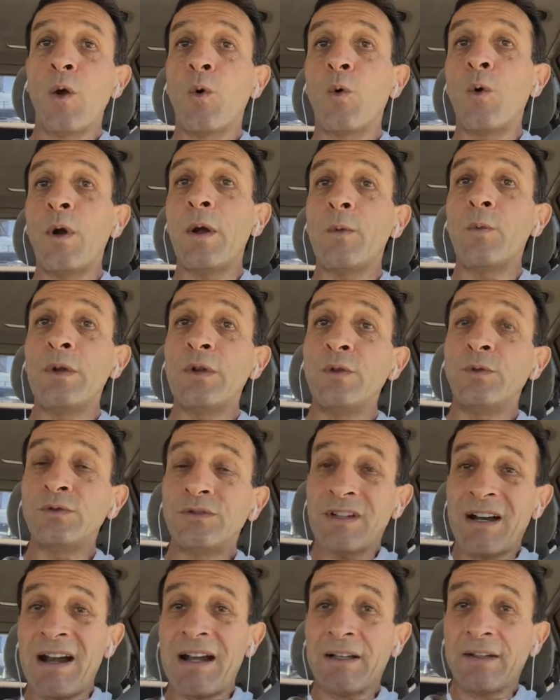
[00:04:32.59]
When we do
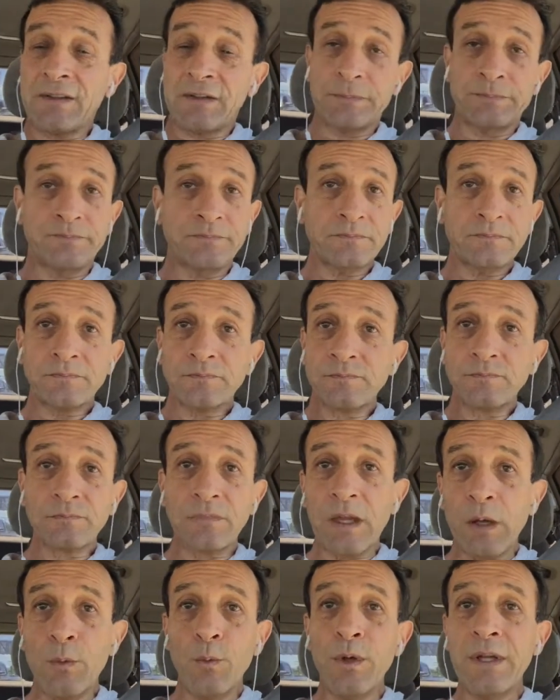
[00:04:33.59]
drugs,
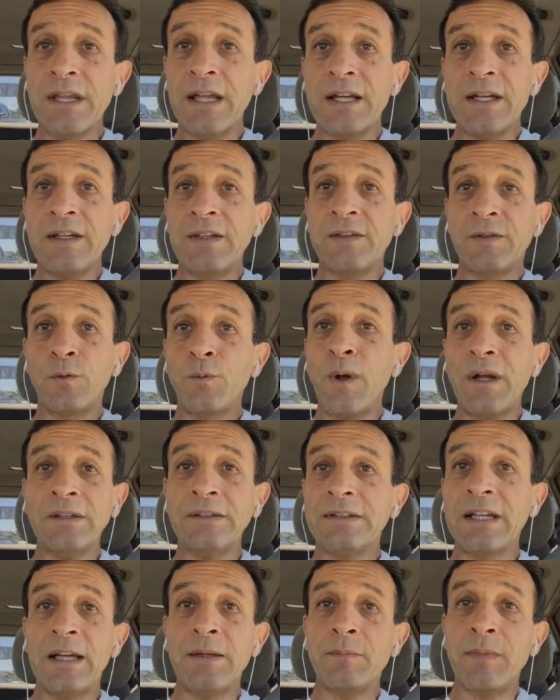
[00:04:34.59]
whether it's
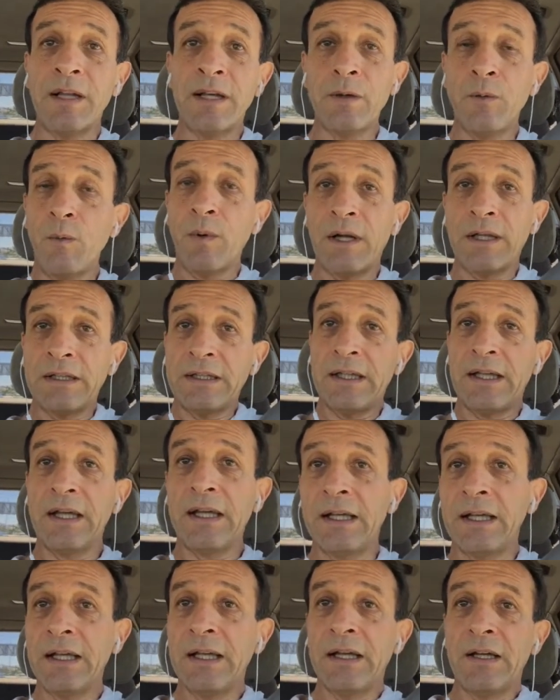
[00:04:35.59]
one-time
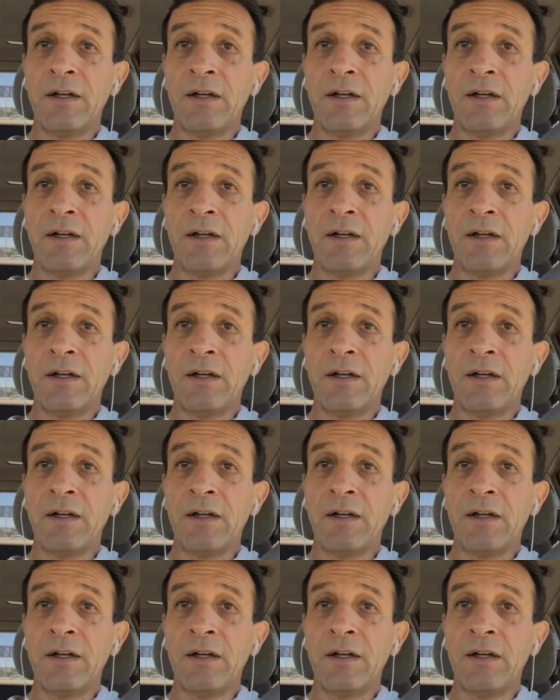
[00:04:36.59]
marijuana,